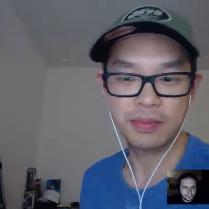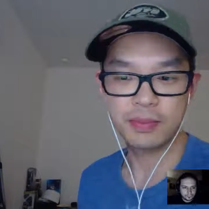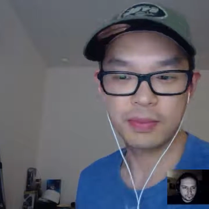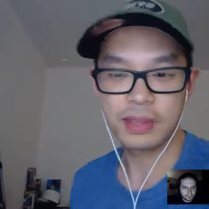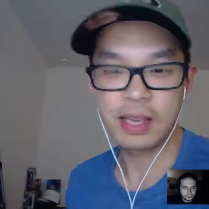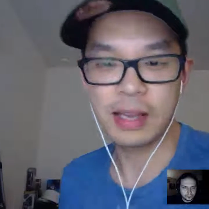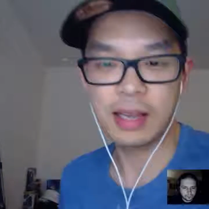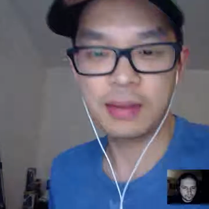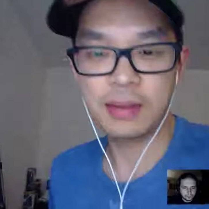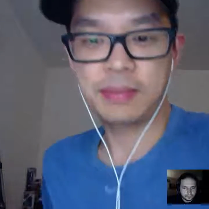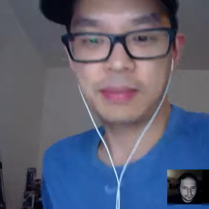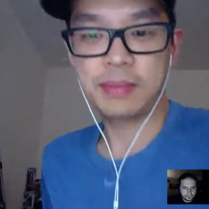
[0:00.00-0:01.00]
Yeah.
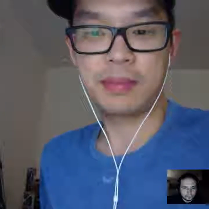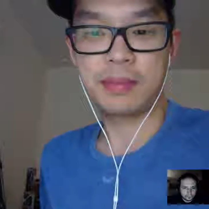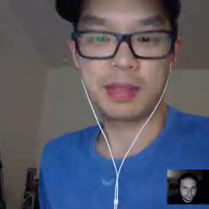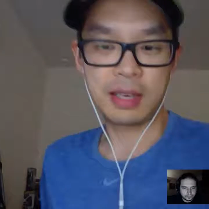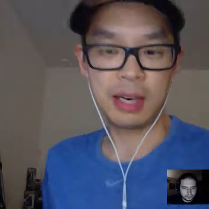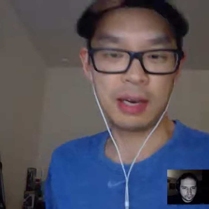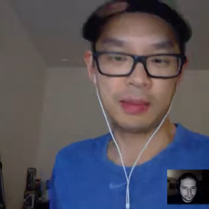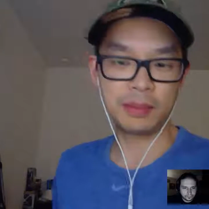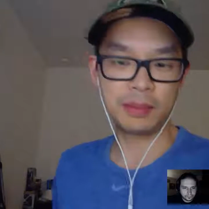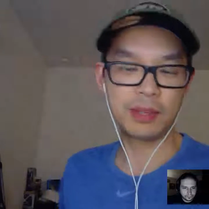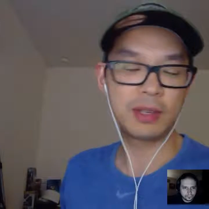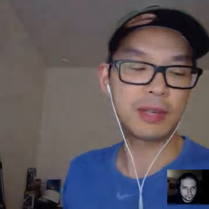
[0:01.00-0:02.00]

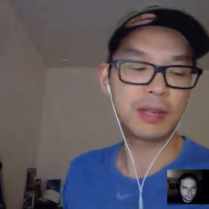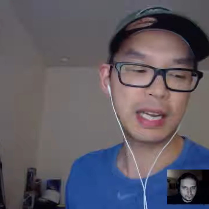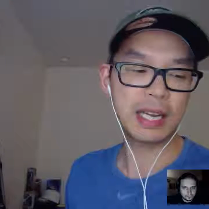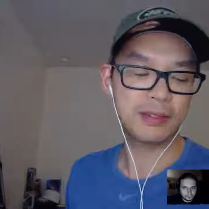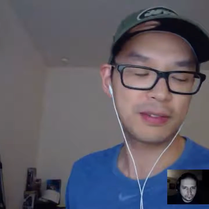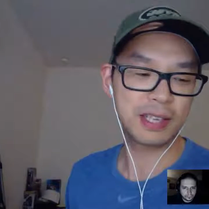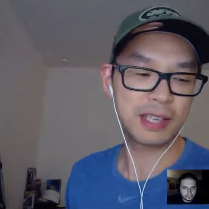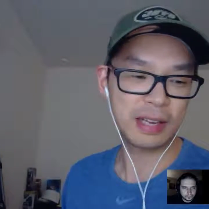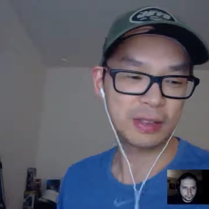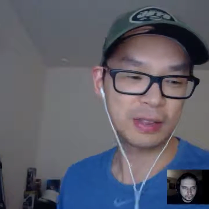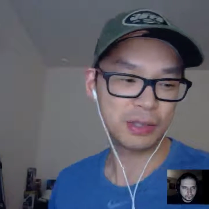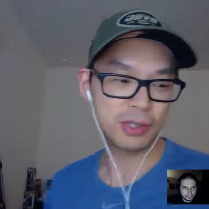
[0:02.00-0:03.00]
So Detective City of
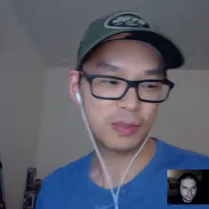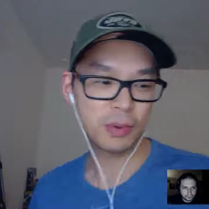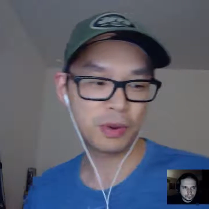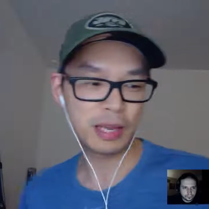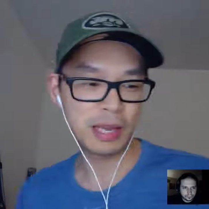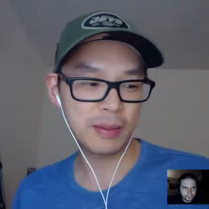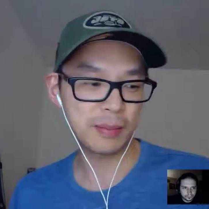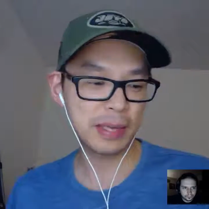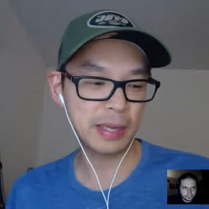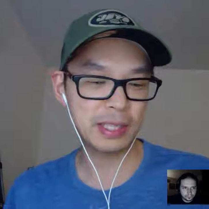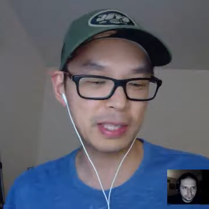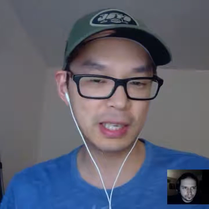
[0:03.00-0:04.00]
Angels board game,
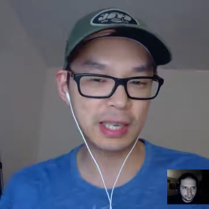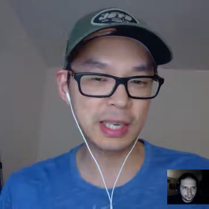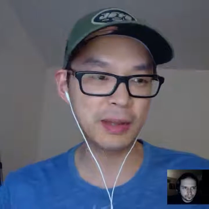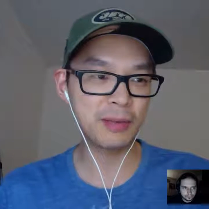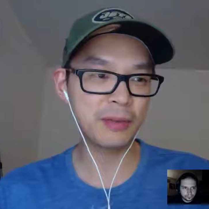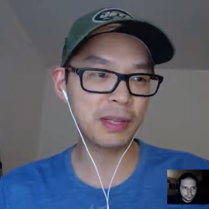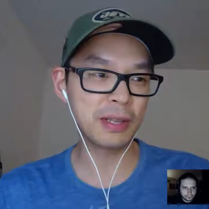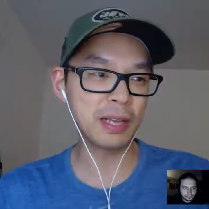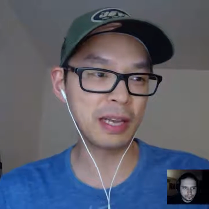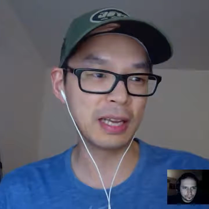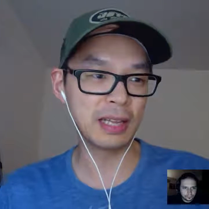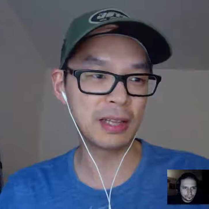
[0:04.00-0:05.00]
basically
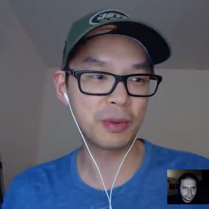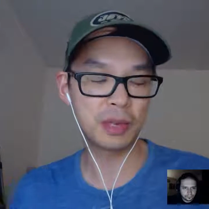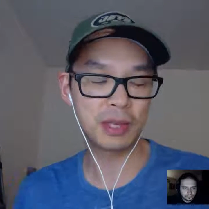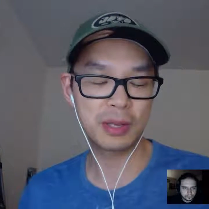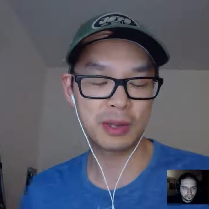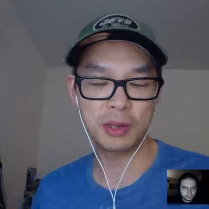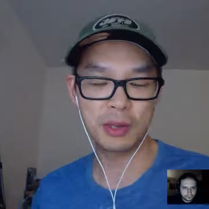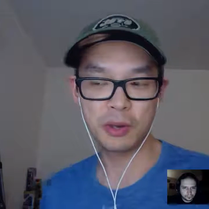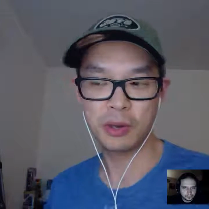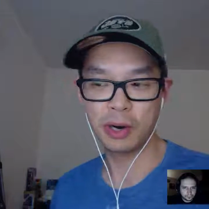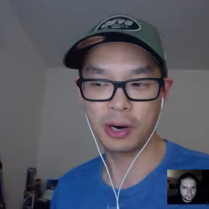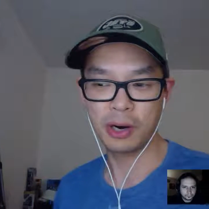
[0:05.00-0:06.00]

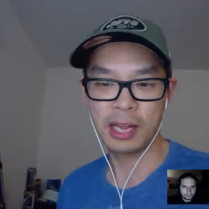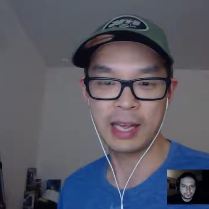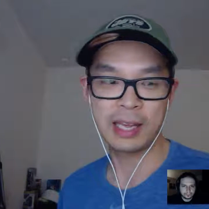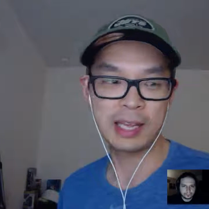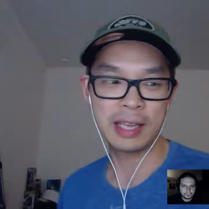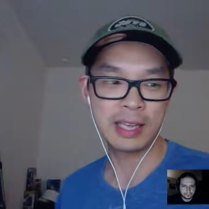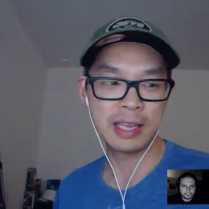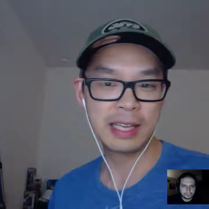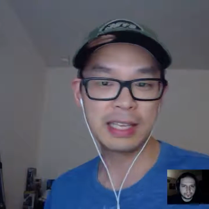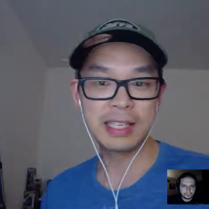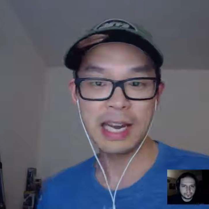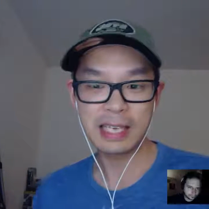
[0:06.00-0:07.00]
you are a
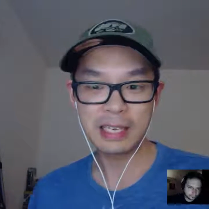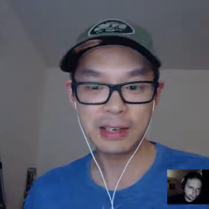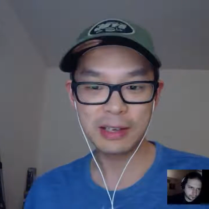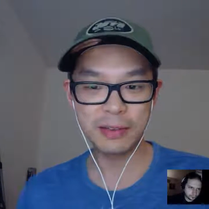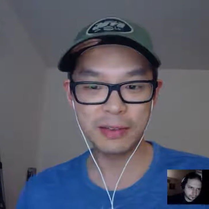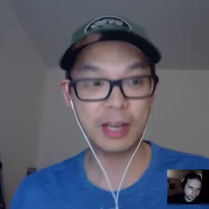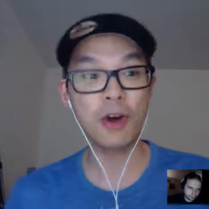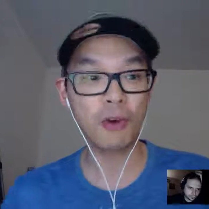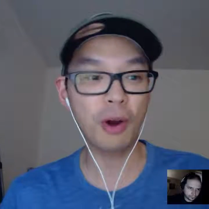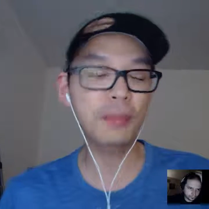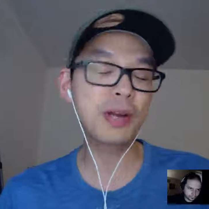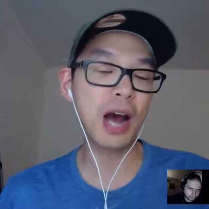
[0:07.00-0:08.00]
detective, like a
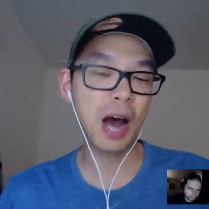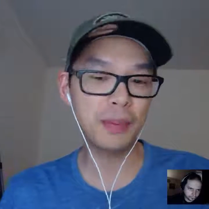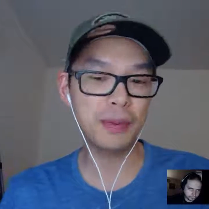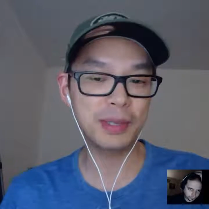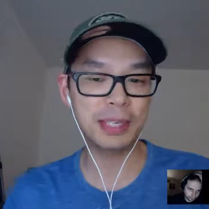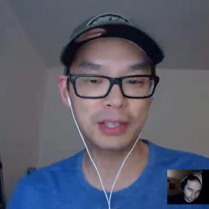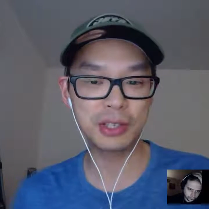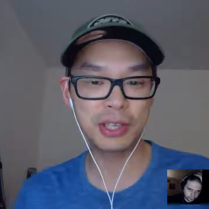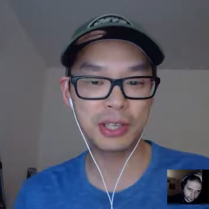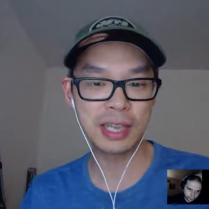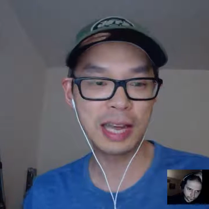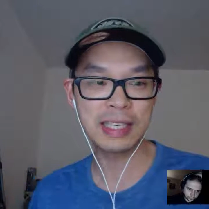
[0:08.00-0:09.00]
corrupt cop,
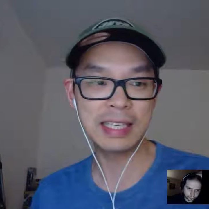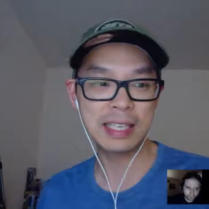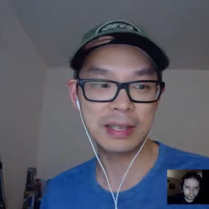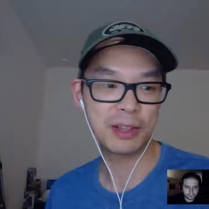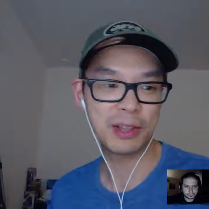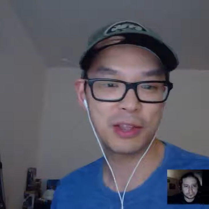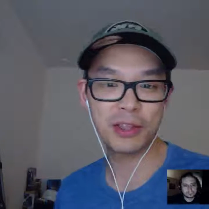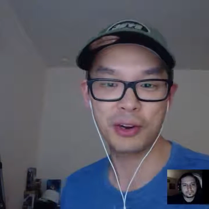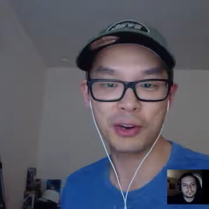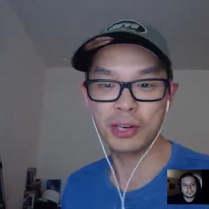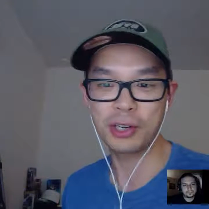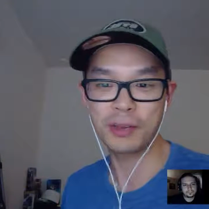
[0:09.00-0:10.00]
essentially in
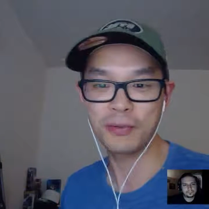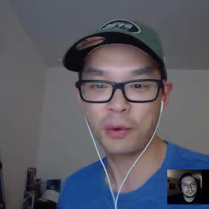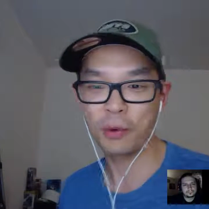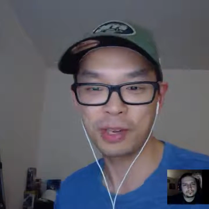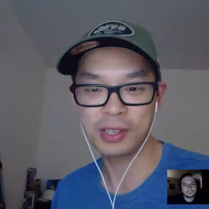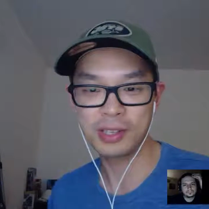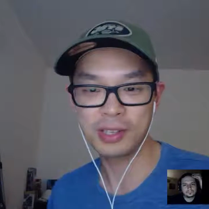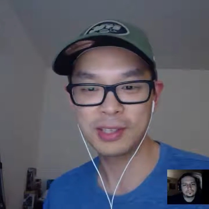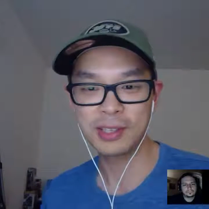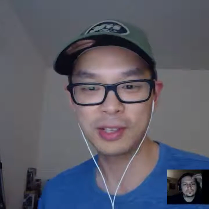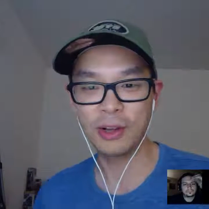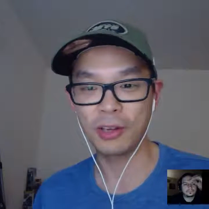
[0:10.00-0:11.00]
1930s,
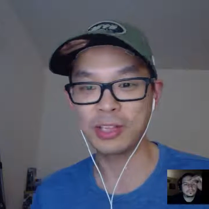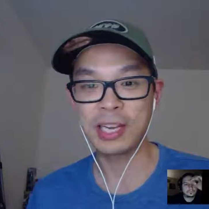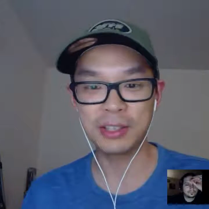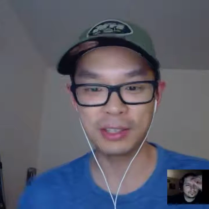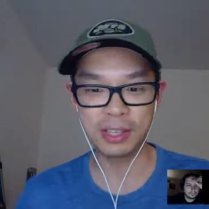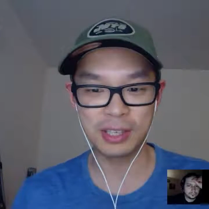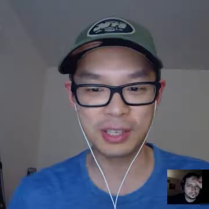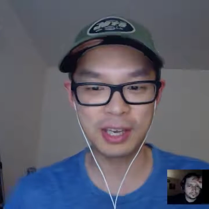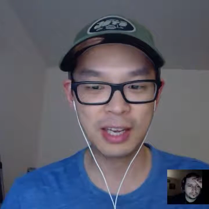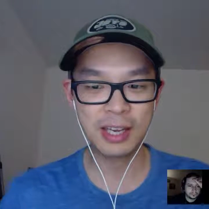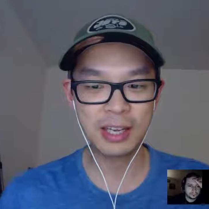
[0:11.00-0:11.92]
40s Los Angeles.